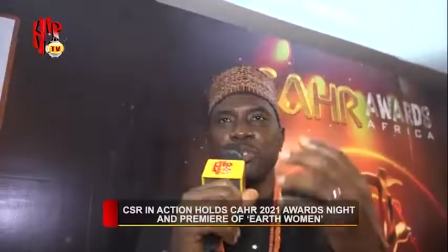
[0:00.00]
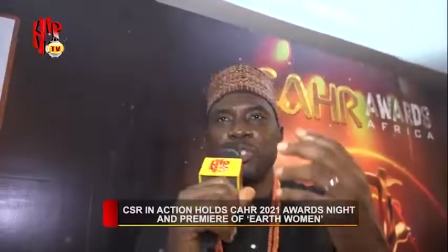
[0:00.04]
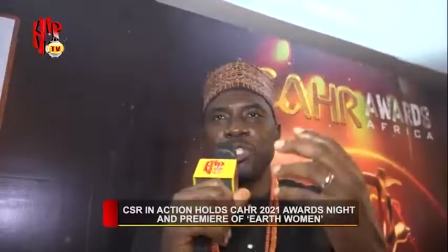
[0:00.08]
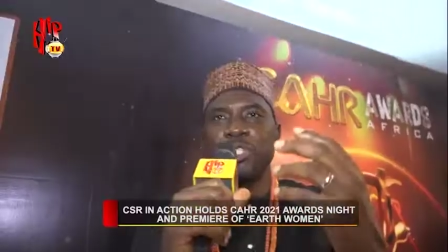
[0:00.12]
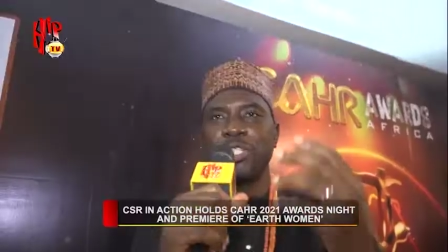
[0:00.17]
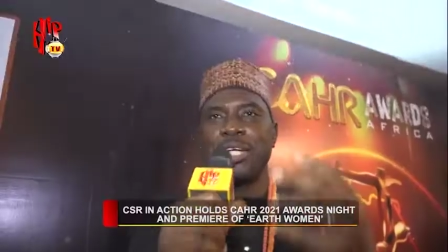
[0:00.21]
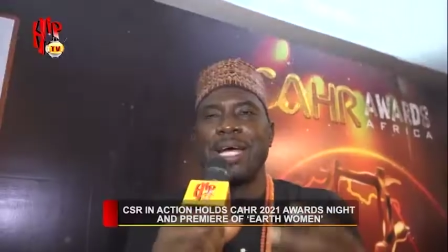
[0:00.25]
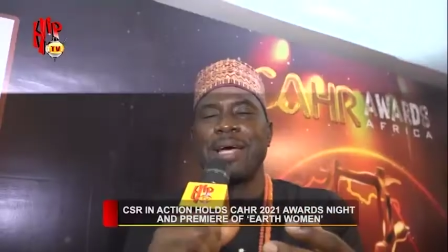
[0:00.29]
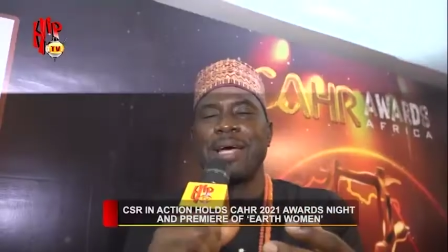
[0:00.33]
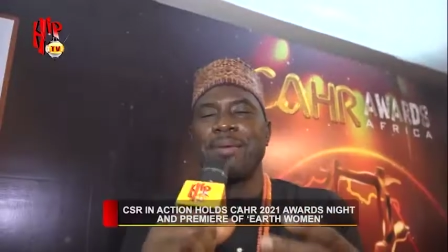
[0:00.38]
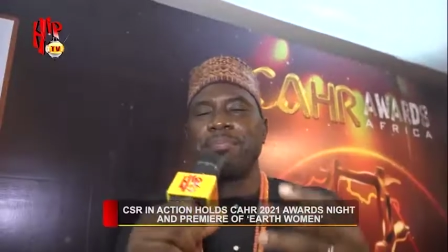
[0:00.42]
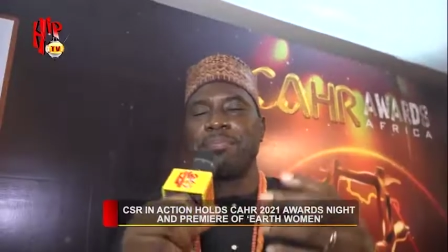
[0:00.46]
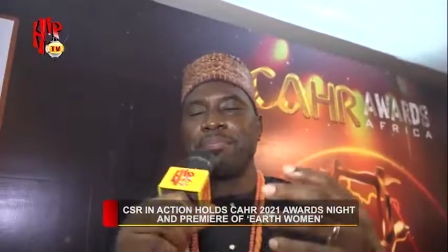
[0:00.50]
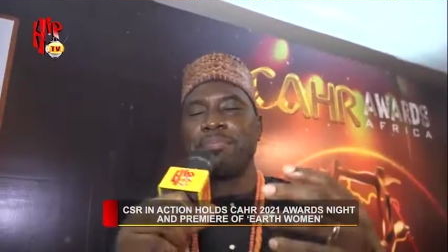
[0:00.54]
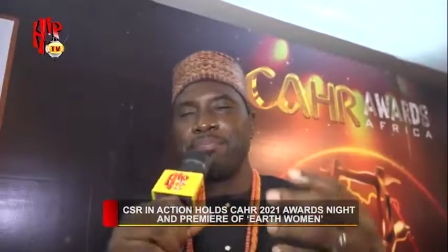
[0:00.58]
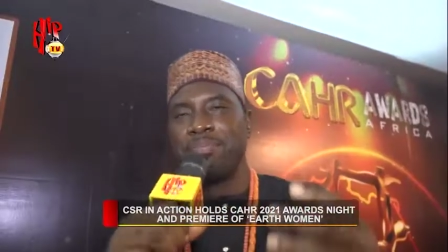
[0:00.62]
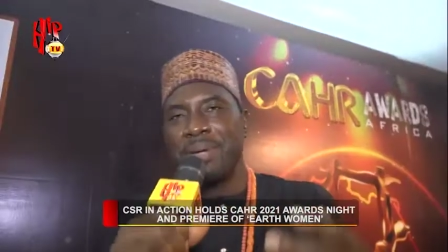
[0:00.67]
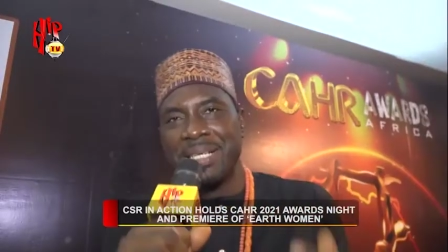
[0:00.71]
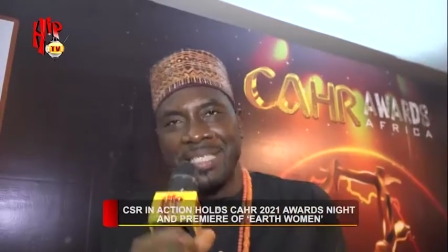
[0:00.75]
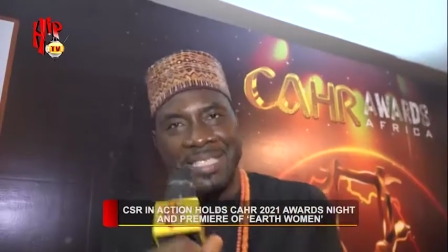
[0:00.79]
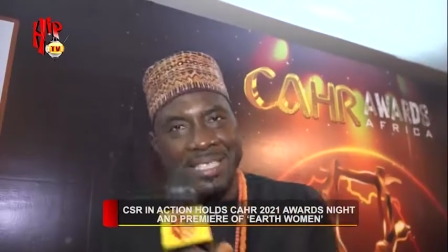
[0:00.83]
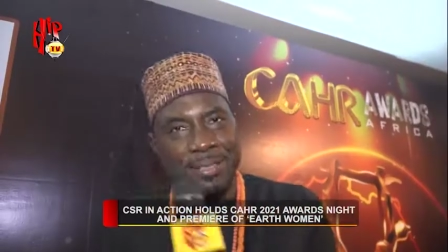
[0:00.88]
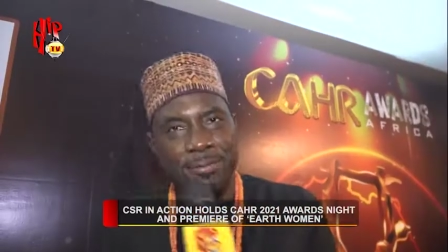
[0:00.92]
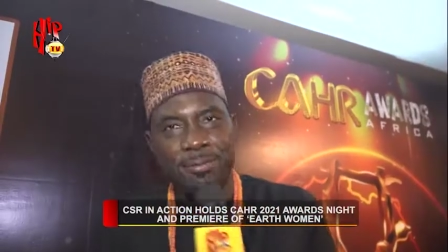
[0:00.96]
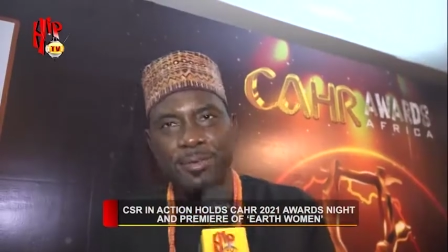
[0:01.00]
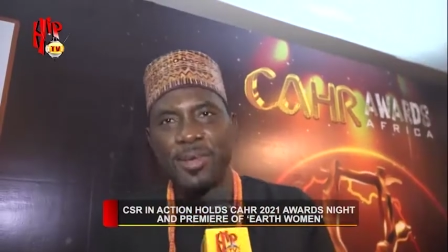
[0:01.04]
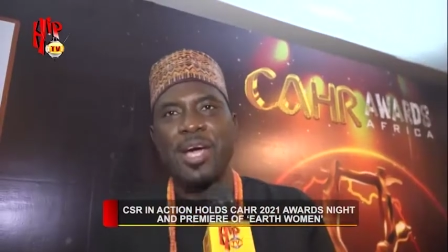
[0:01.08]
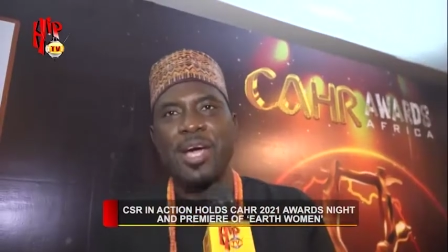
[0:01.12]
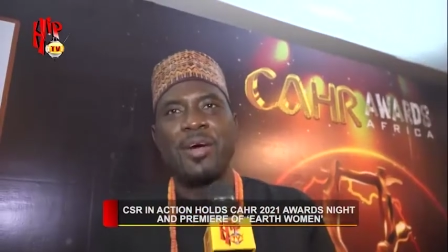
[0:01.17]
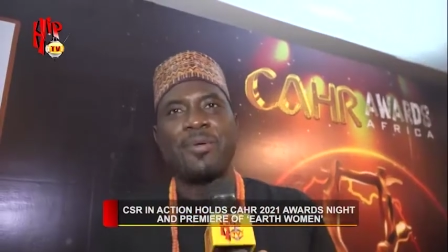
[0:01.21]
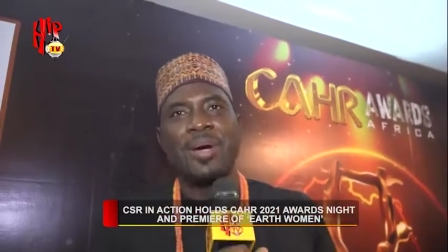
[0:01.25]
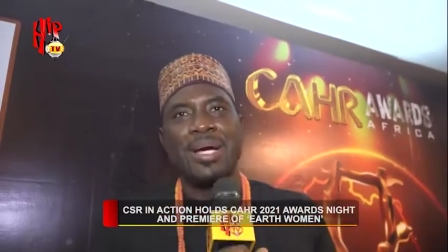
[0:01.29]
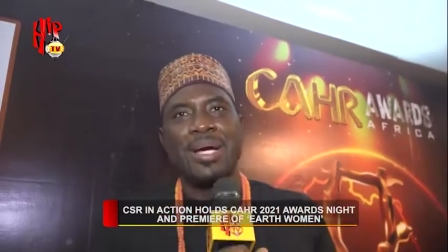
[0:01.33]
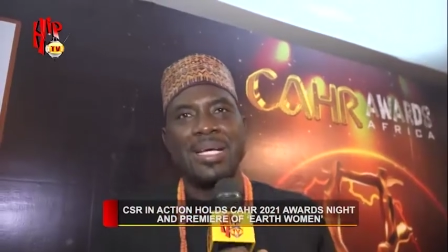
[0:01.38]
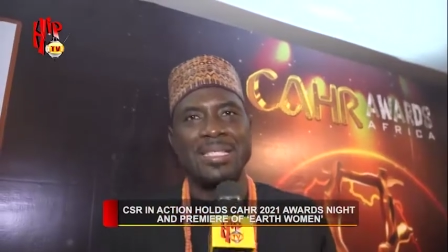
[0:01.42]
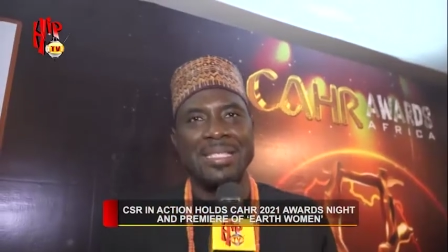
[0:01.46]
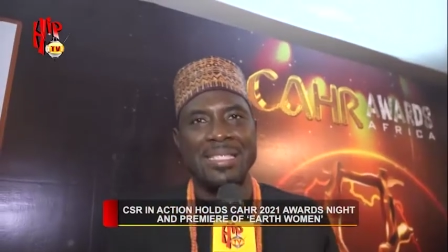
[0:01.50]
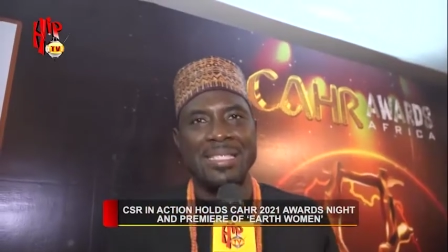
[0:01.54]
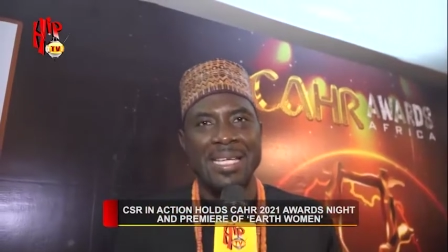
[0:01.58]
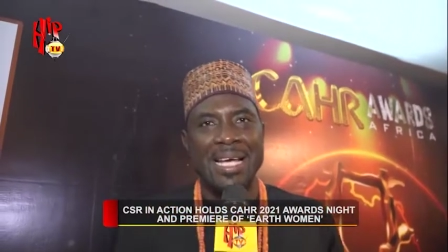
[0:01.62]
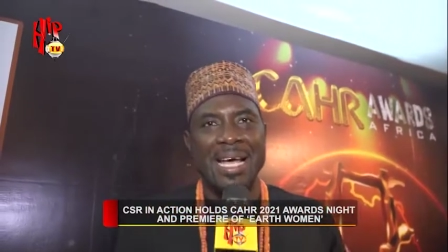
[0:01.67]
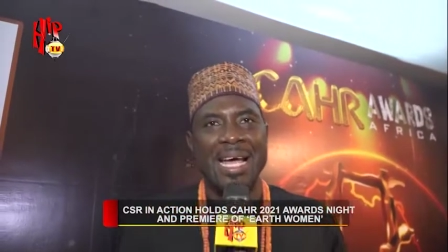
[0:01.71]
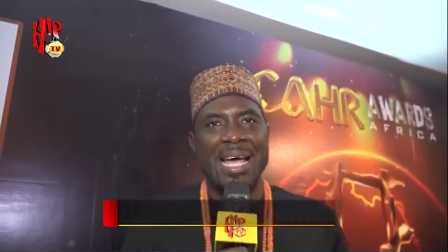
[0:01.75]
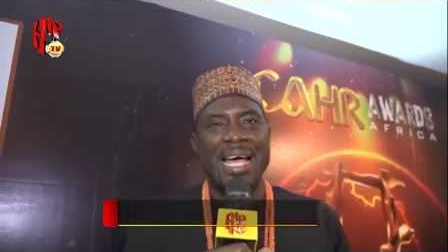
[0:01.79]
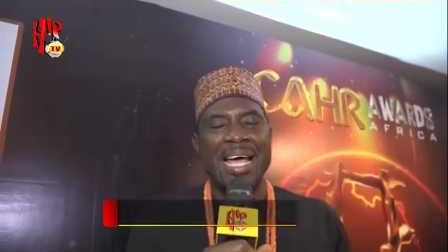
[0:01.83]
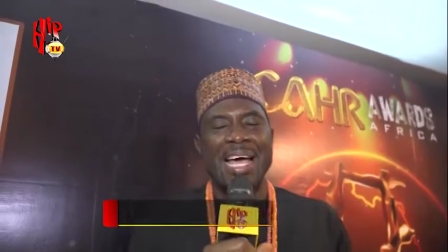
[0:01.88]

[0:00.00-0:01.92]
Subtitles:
sheer perseverance